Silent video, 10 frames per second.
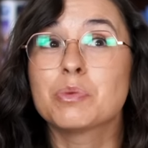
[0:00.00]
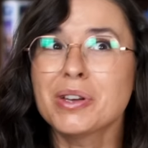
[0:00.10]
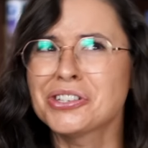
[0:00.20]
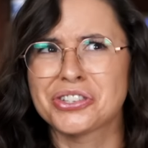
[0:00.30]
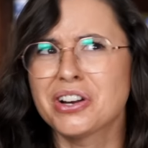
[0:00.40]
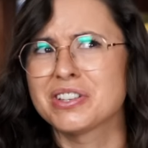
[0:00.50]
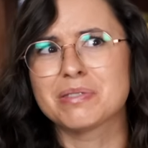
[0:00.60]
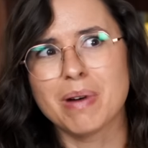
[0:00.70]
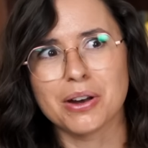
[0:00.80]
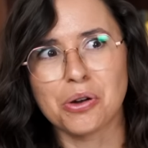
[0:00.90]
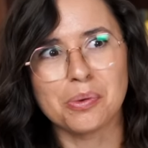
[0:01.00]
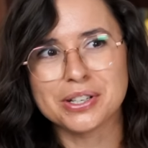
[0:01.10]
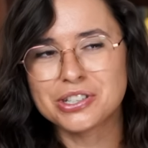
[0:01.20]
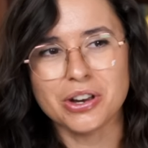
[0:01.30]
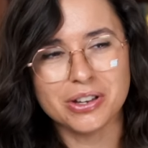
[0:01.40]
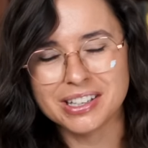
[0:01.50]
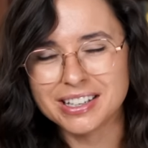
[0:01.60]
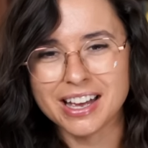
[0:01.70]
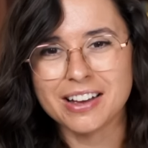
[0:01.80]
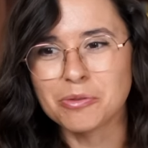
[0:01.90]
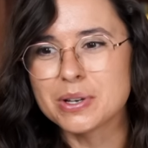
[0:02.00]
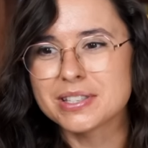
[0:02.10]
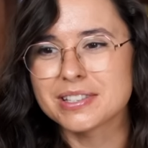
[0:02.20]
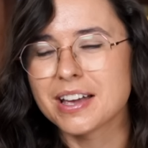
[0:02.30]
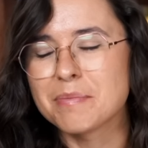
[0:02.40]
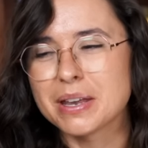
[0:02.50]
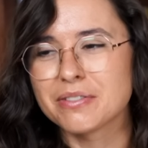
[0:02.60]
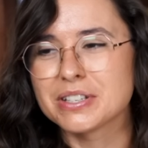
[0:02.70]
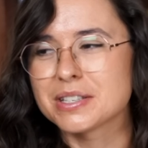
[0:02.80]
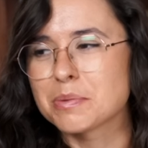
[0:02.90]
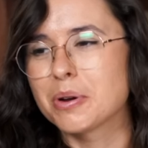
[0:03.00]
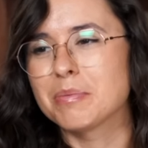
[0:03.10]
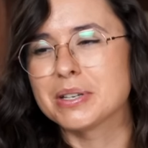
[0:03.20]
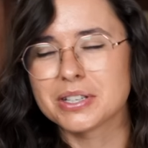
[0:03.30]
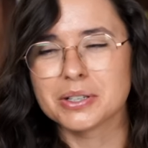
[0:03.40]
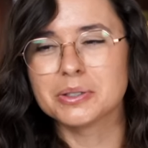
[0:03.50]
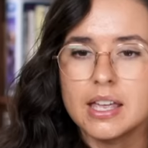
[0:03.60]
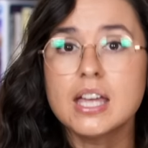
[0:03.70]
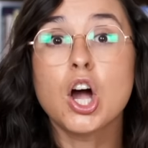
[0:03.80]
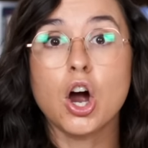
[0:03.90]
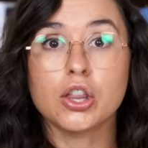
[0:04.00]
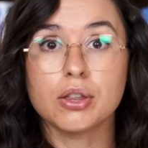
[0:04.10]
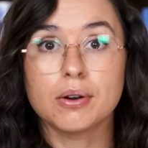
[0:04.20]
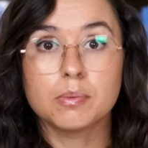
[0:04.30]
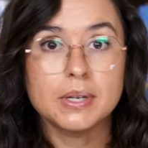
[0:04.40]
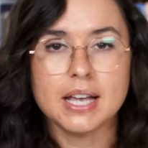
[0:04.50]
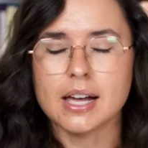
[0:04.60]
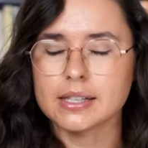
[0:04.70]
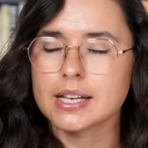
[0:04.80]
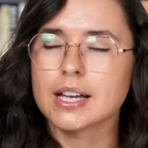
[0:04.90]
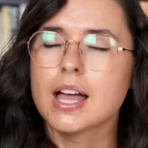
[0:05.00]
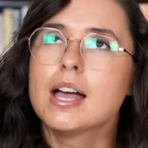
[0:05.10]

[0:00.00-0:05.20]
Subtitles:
well as Service Model, which was a bit of a disappointment too. King Arthur retelling.